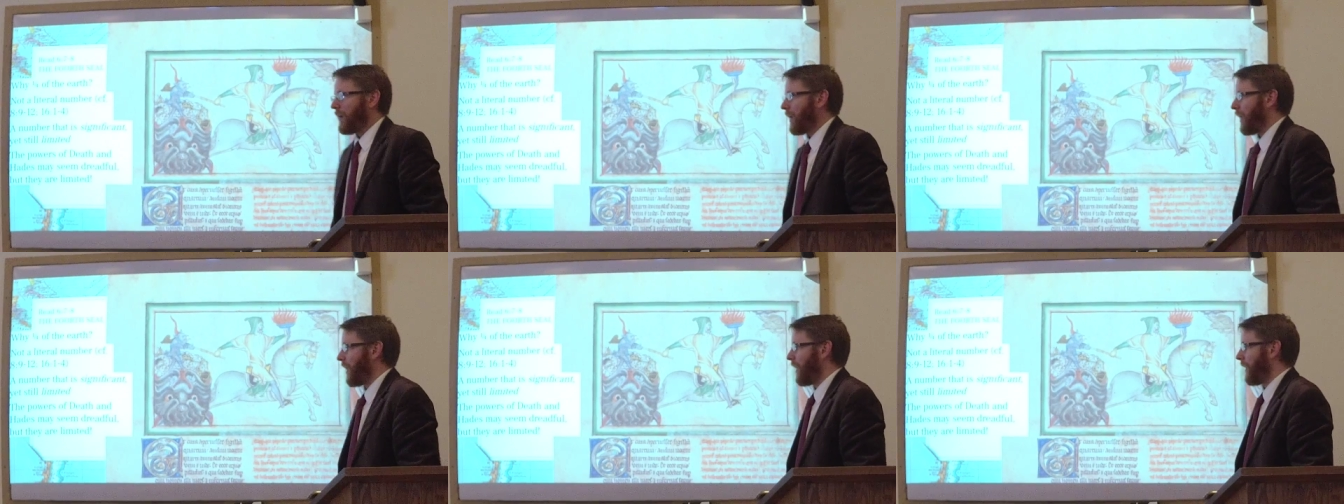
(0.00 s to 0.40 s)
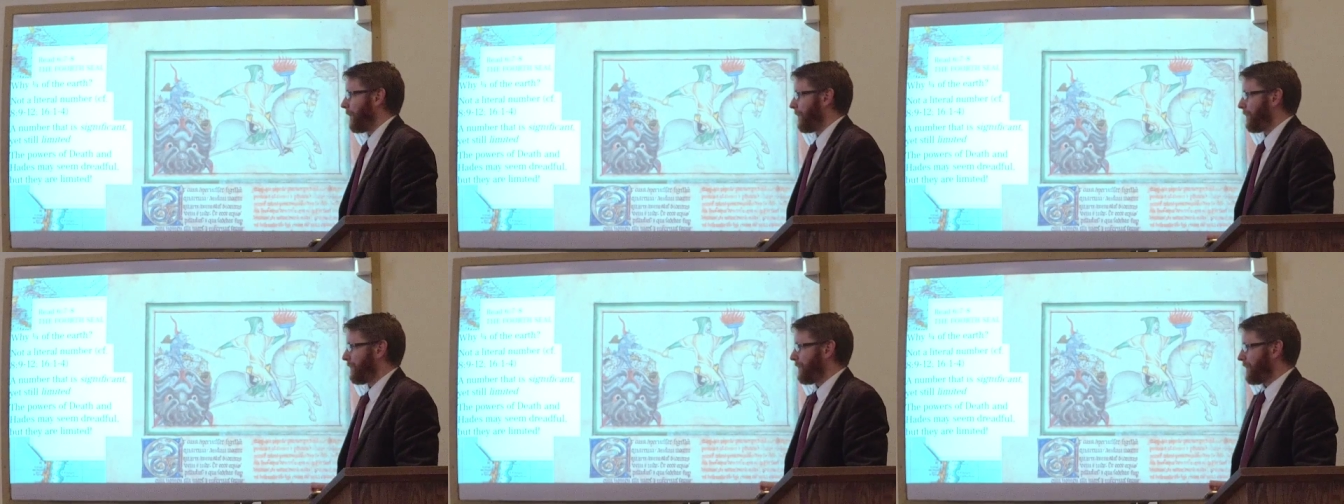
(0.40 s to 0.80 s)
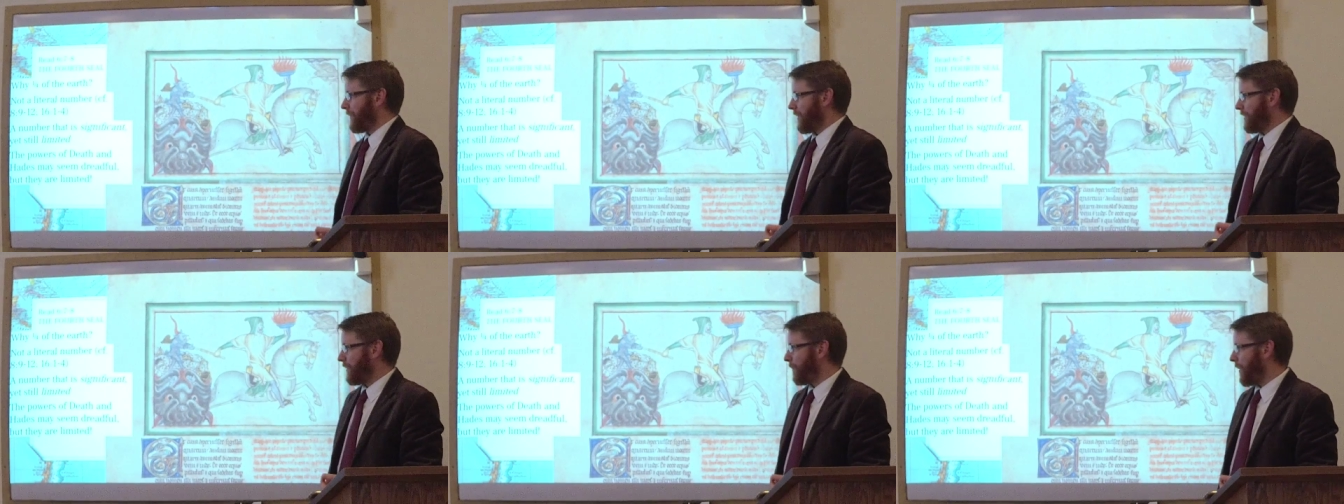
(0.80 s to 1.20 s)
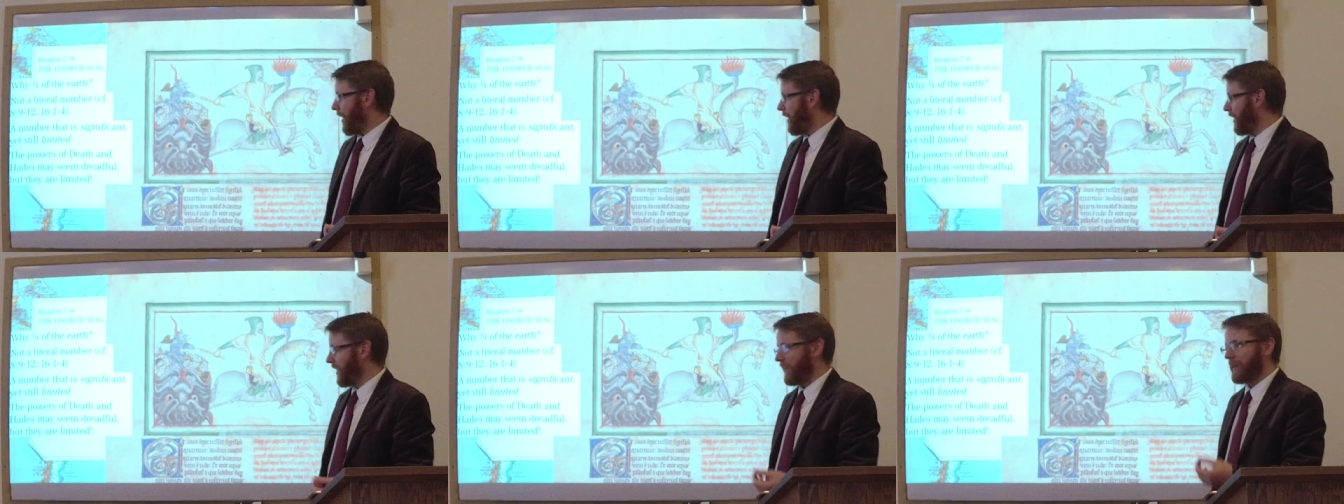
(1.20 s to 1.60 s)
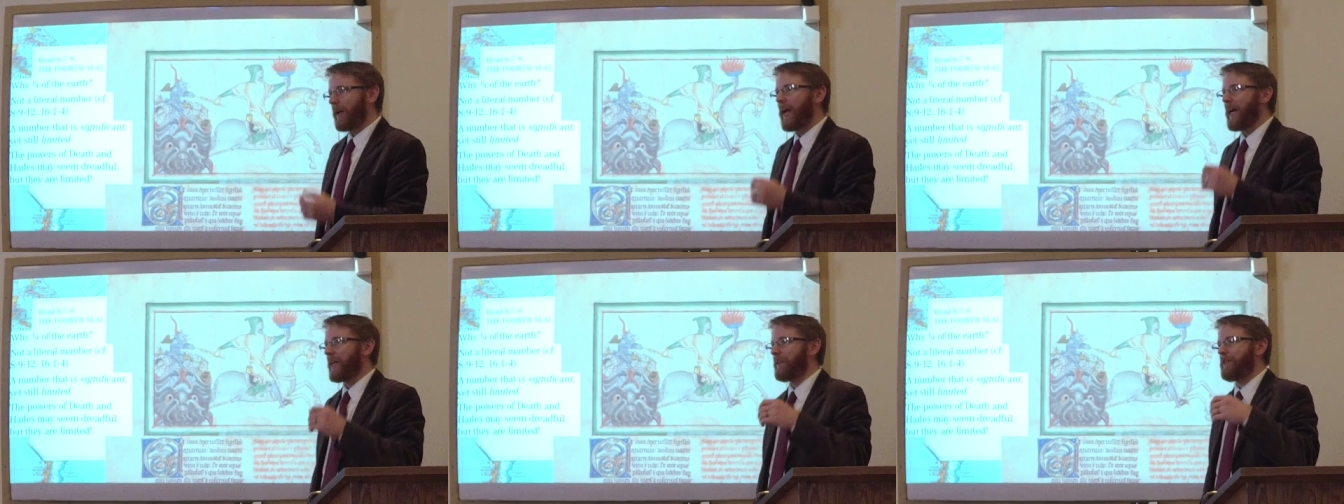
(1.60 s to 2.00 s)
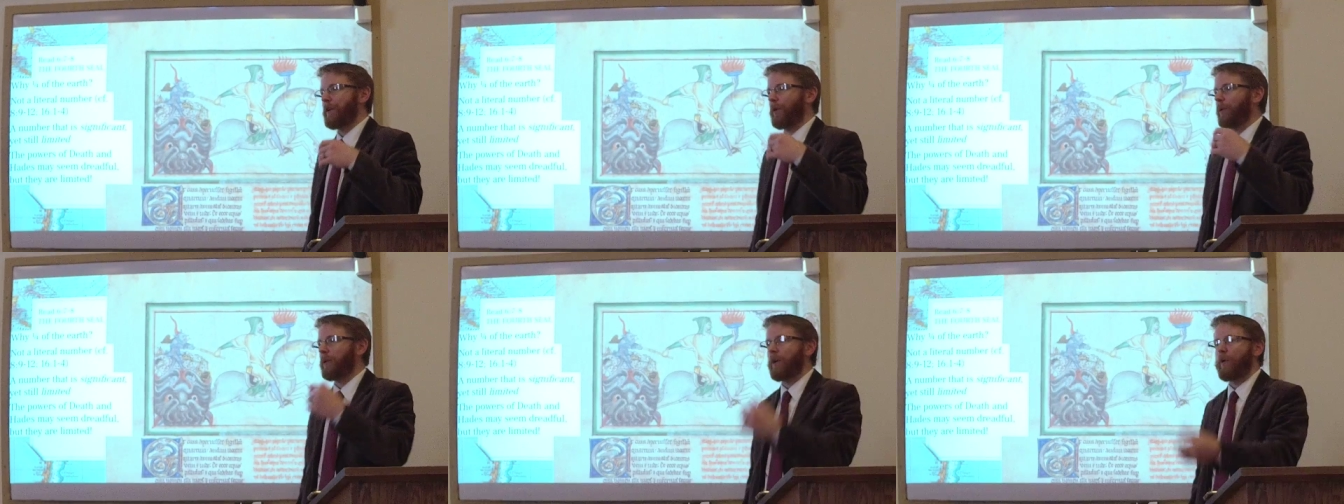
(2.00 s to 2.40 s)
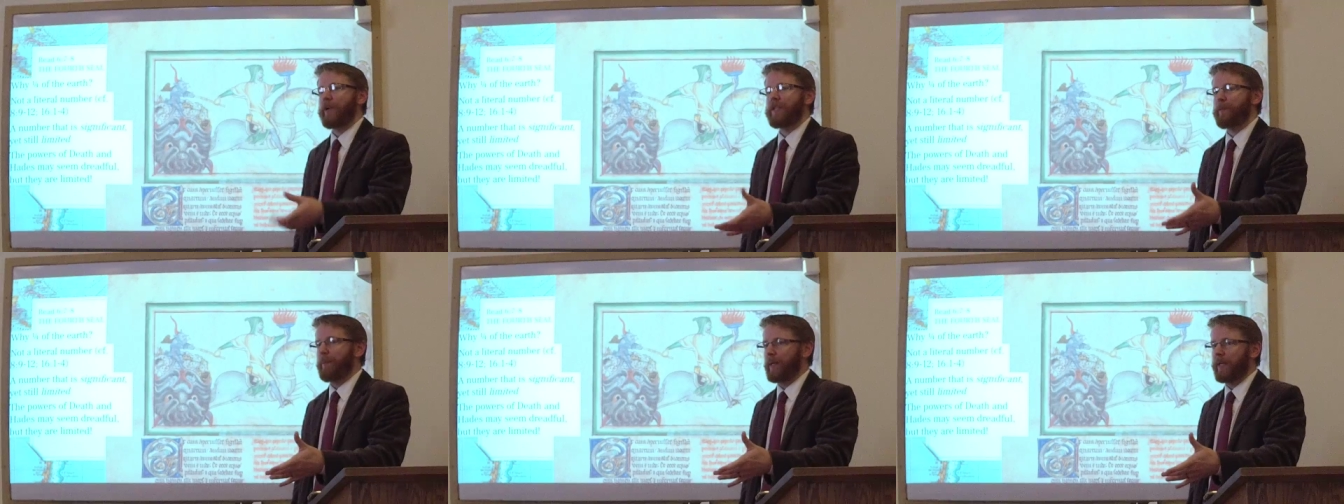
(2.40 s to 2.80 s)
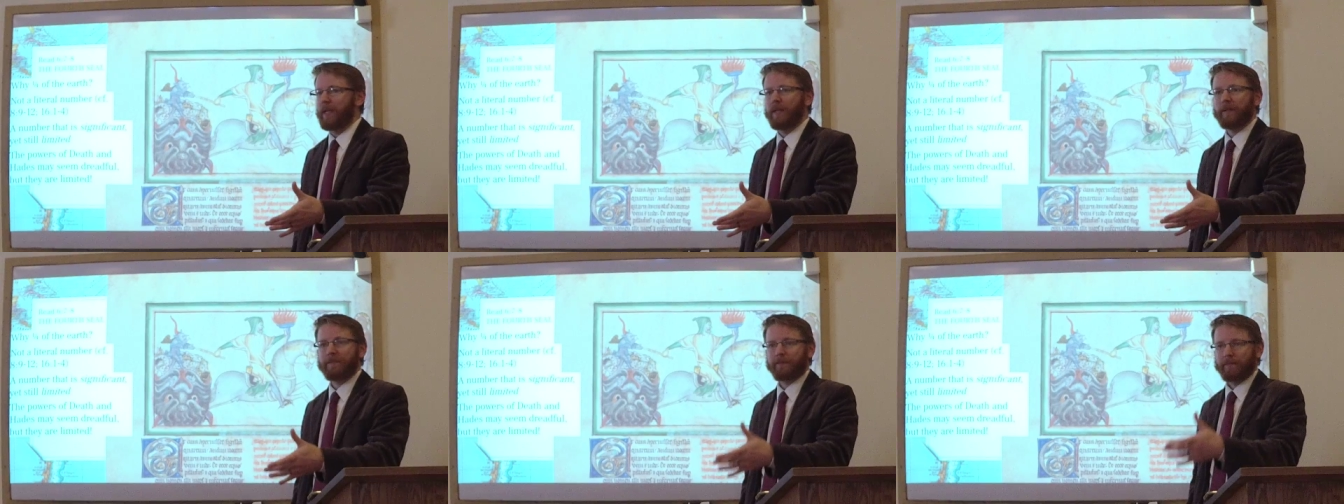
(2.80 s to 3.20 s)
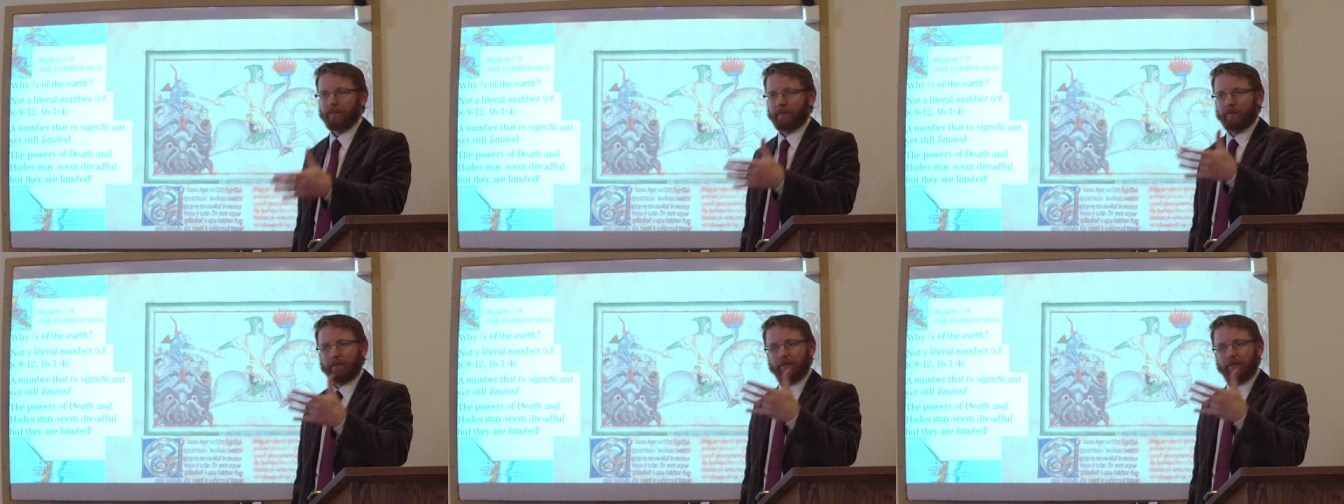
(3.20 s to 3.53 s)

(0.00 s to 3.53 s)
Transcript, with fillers: Um, the po- and there will always be